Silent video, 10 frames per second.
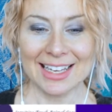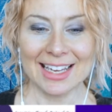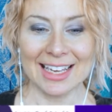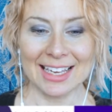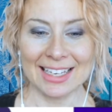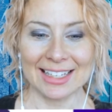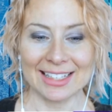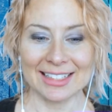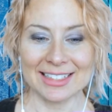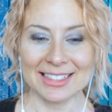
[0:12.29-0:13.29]

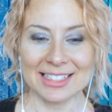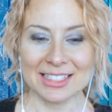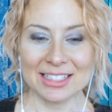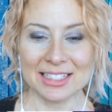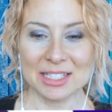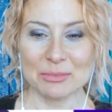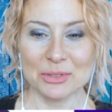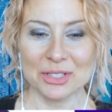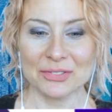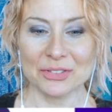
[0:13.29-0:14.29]
and get some
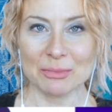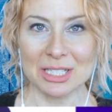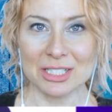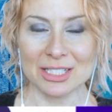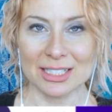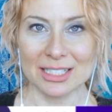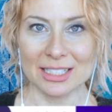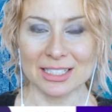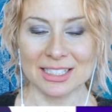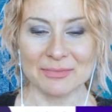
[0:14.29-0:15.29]
more
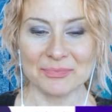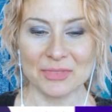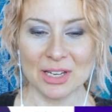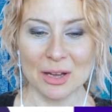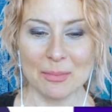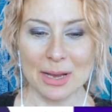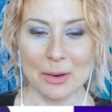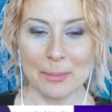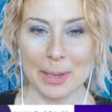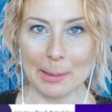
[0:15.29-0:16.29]
information
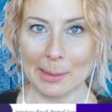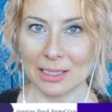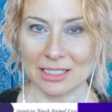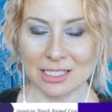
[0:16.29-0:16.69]
about Bal and